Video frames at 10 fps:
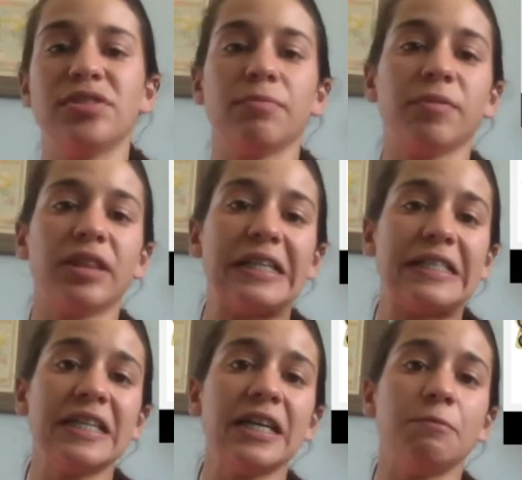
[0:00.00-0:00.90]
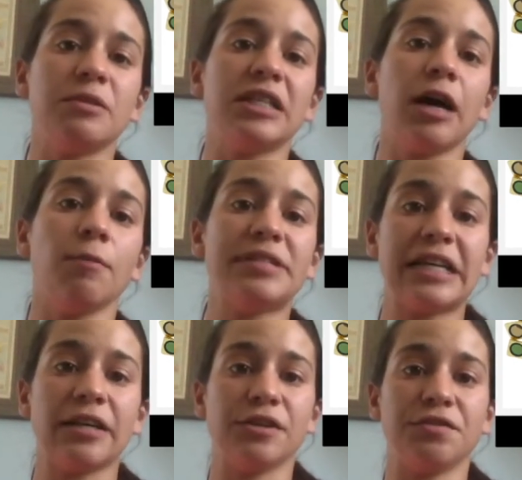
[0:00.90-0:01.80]
And what these did was help
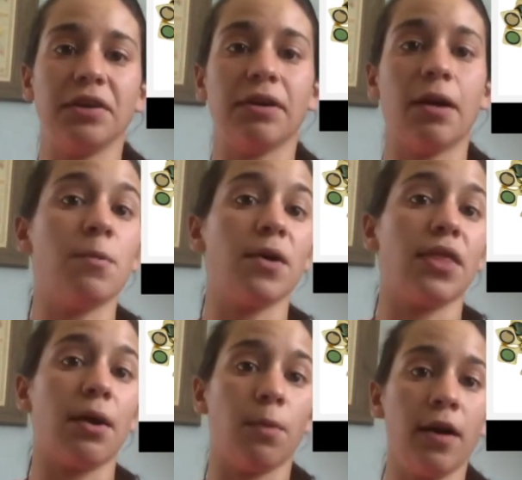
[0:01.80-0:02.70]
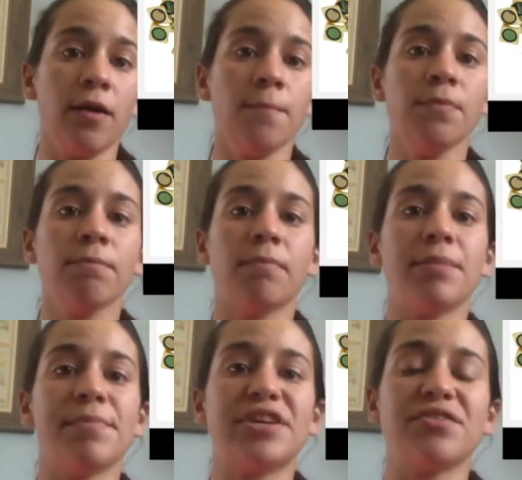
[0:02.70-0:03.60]
sailors figure out where they were
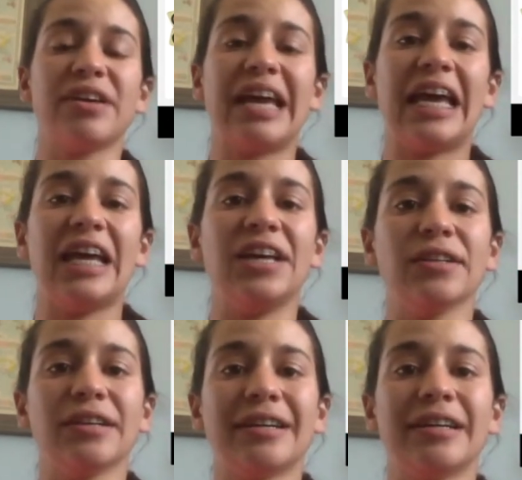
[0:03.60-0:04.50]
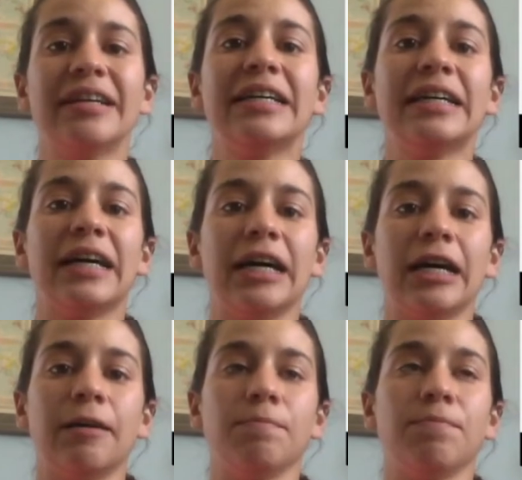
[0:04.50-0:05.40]
by measuring angular,
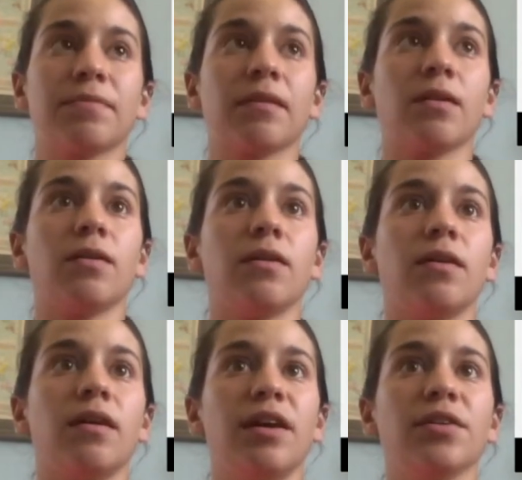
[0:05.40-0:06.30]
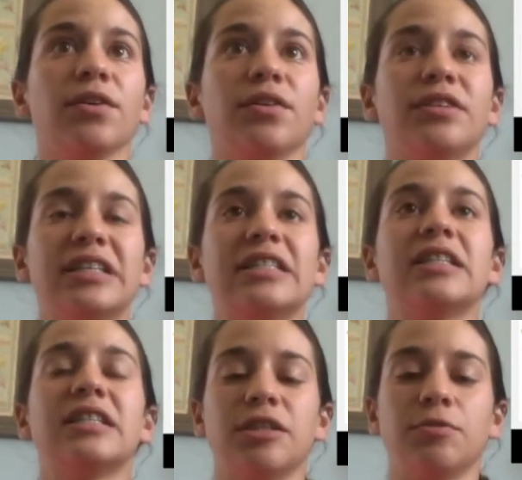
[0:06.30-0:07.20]
um, angular
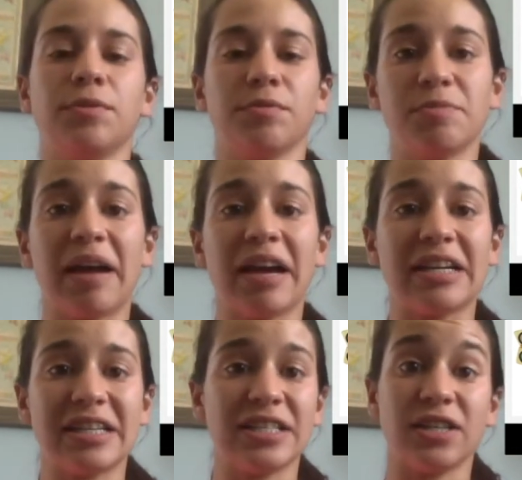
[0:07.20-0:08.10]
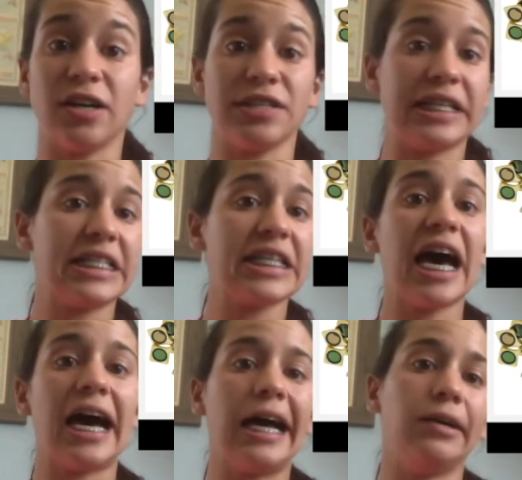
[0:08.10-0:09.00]
distances with respect to stars in the
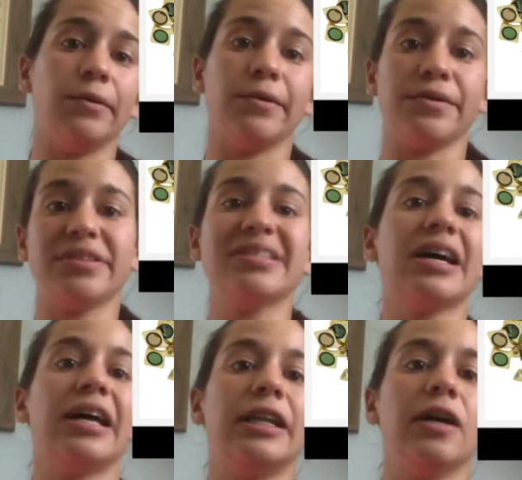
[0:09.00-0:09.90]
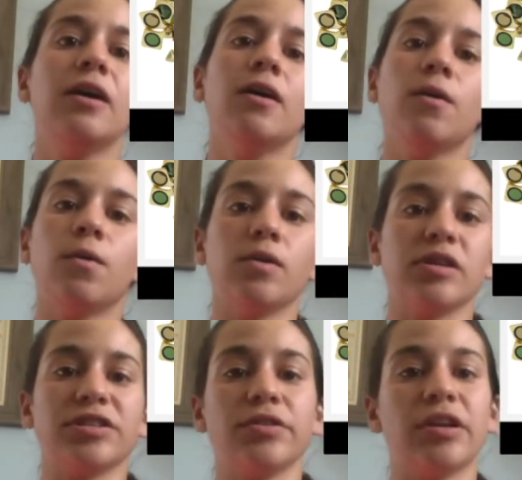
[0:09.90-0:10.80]
sky or the sun or
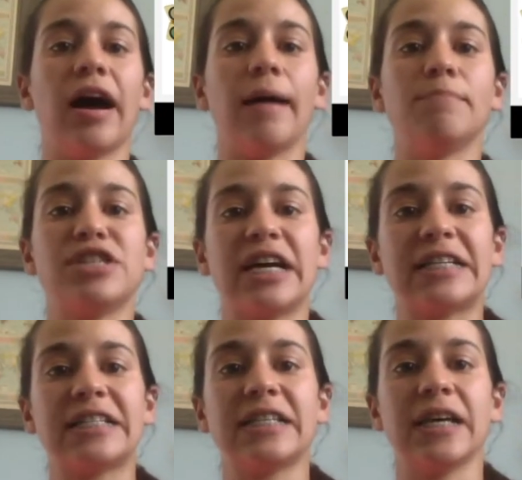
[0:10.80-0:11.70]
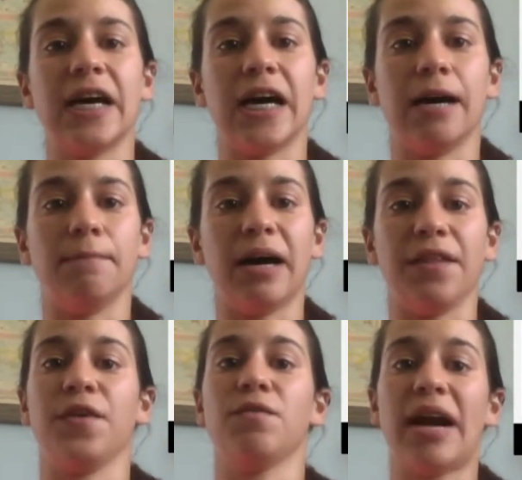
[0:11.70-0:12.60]
certain objects um,
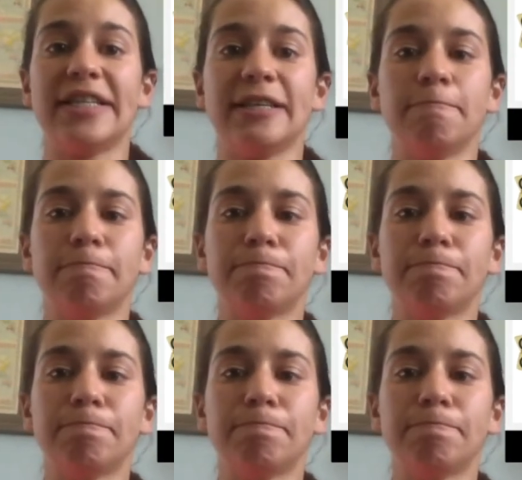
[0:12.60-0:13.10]
on the horizon.